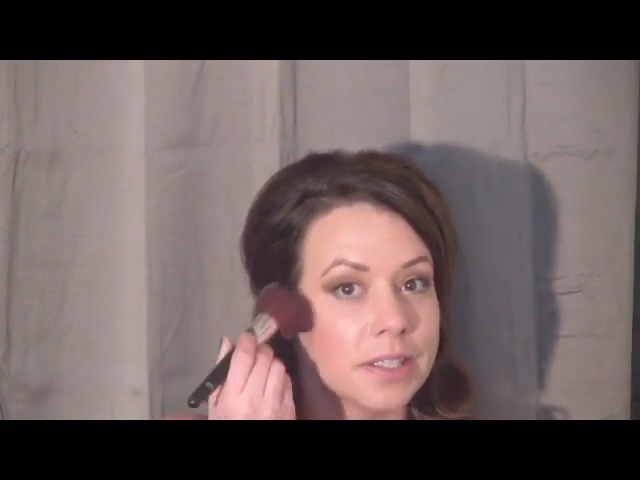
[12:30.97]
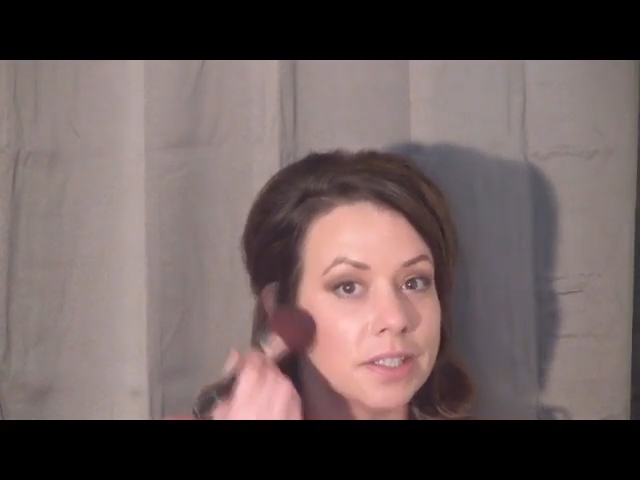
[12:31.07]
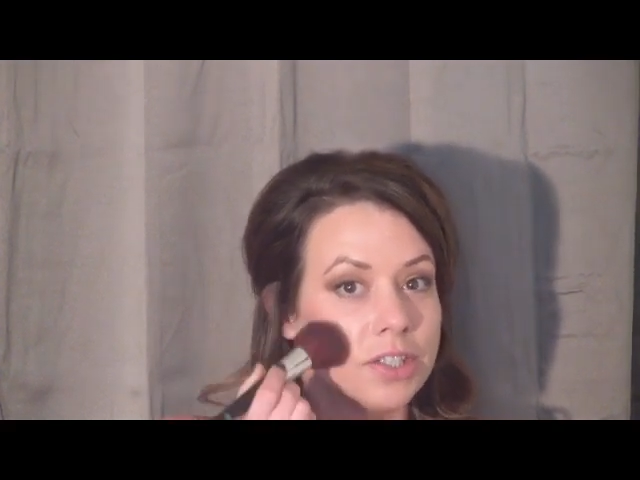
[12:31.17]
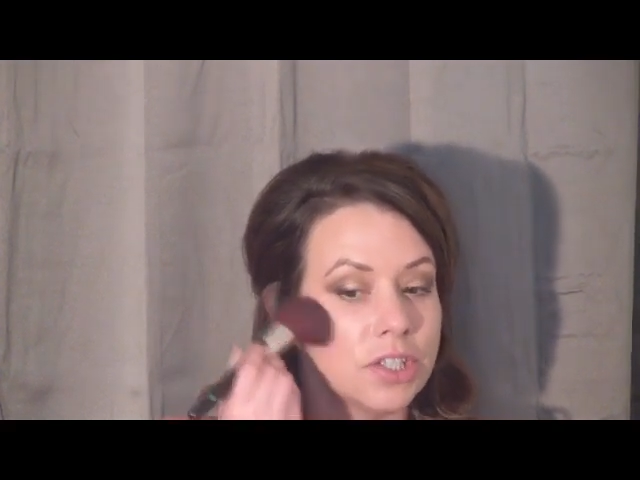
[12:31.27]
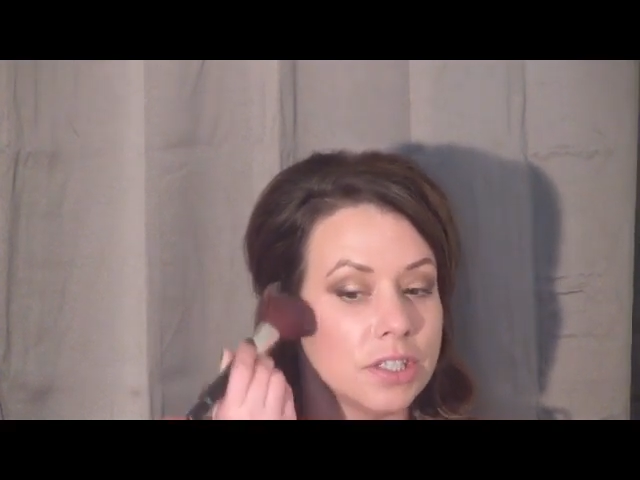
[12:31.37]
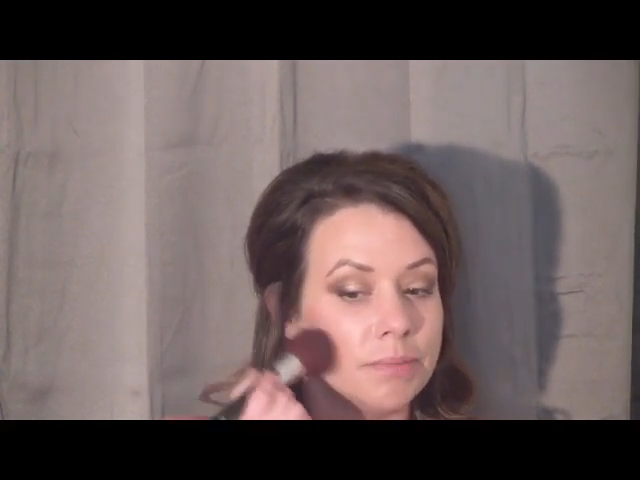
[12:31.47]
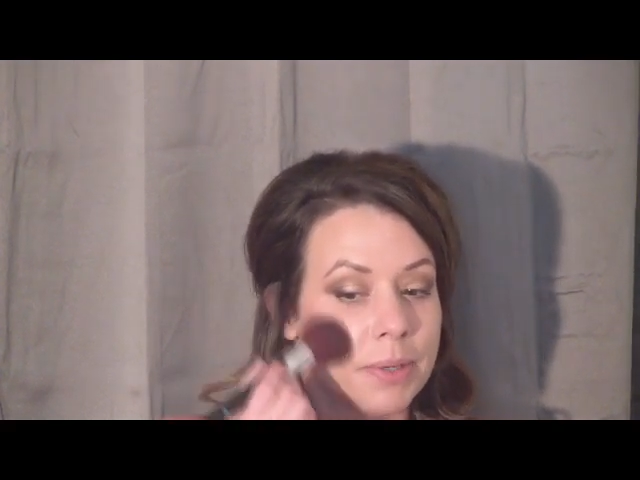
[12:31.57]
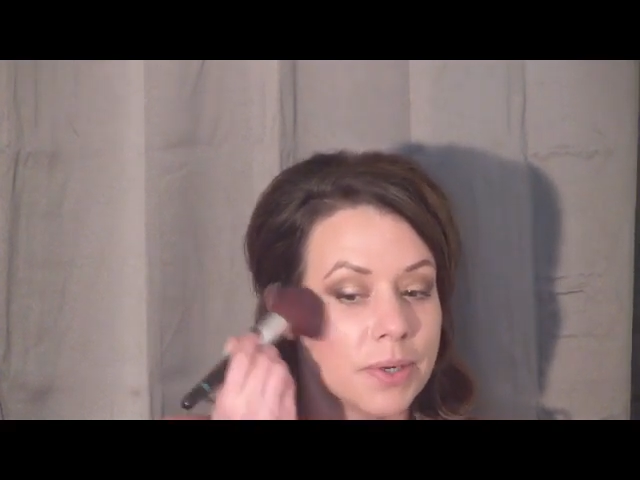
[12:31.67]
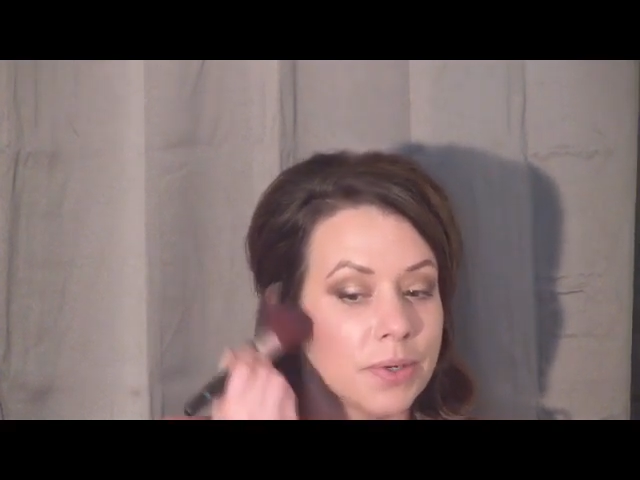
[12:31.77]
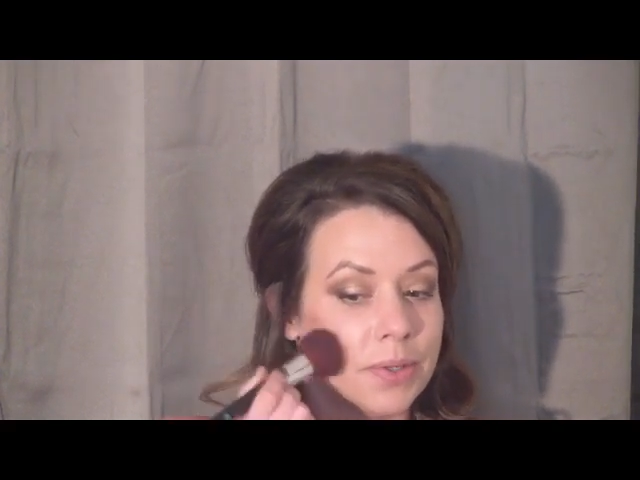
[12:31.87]
the
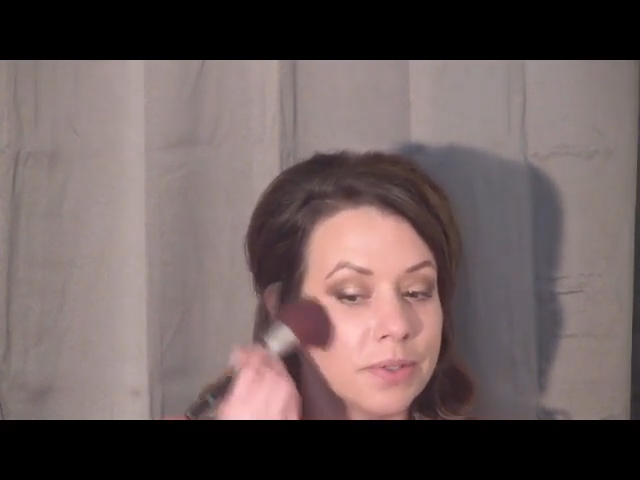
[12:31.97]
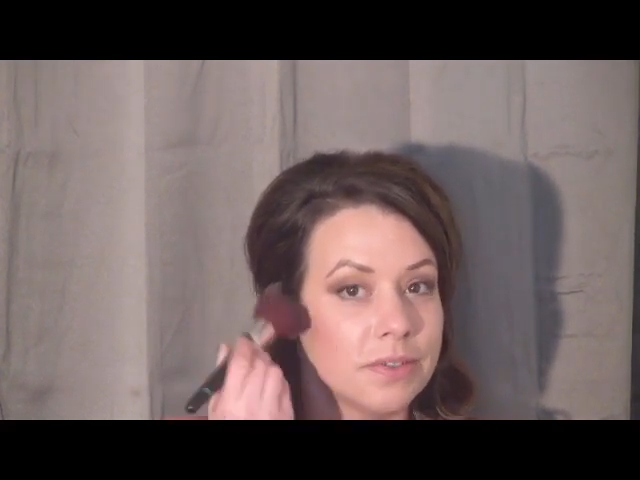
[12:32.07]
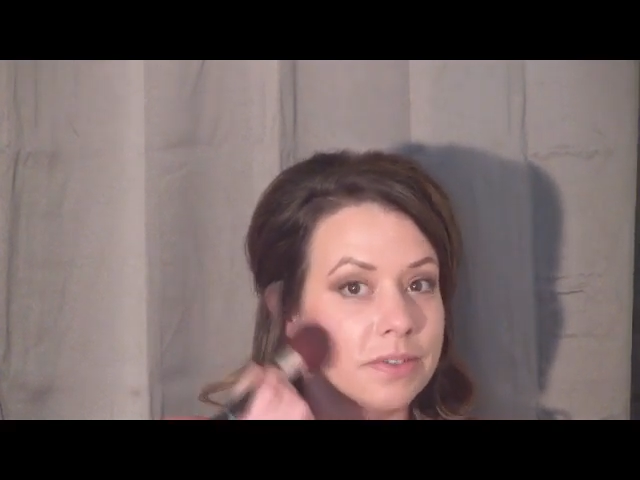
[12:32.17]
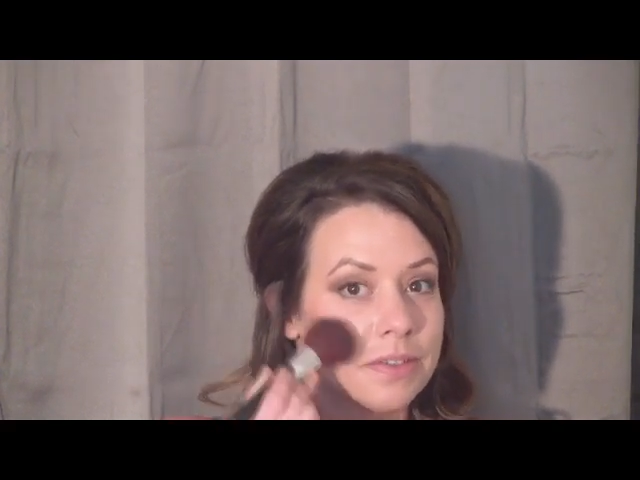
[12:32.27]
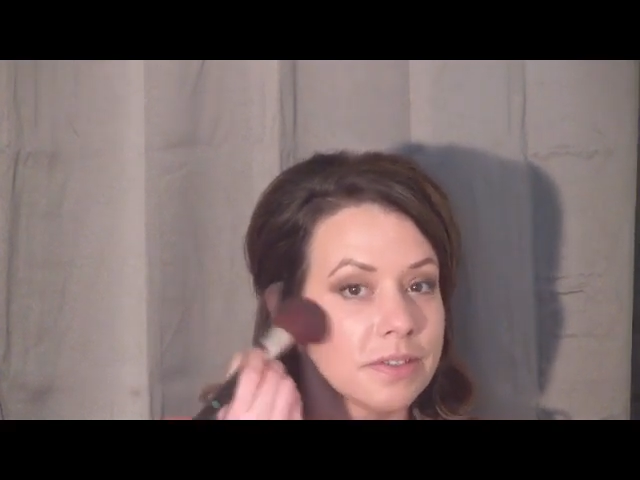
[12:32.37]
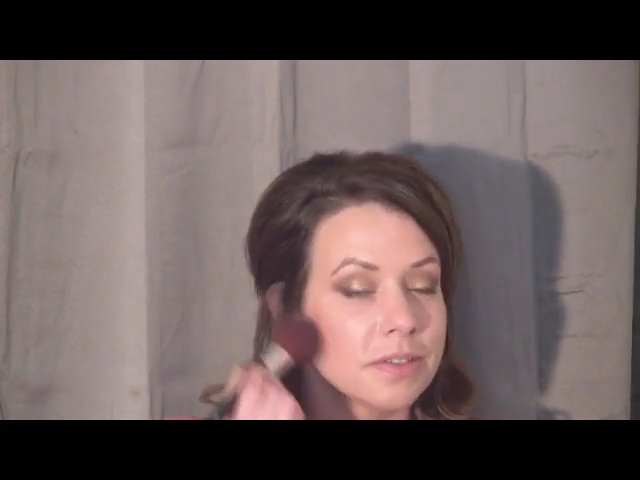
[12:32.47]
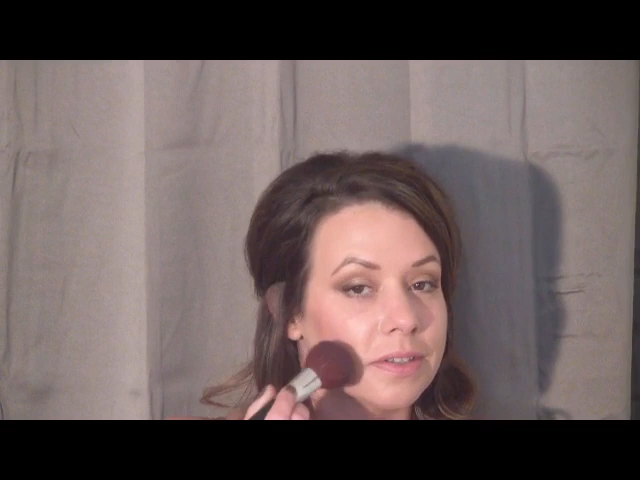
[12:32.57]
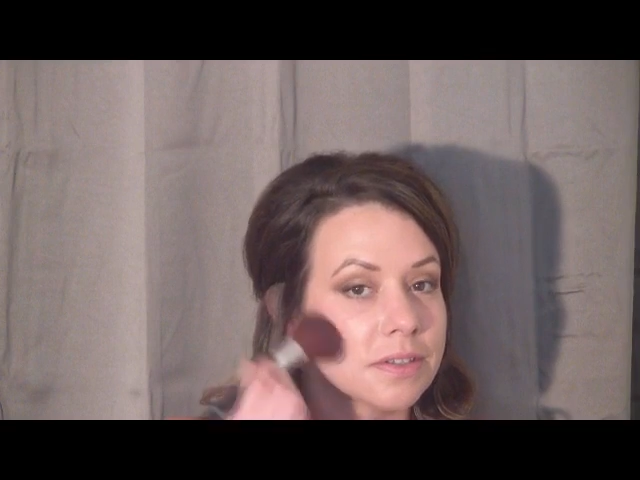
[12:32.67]
cheekbones,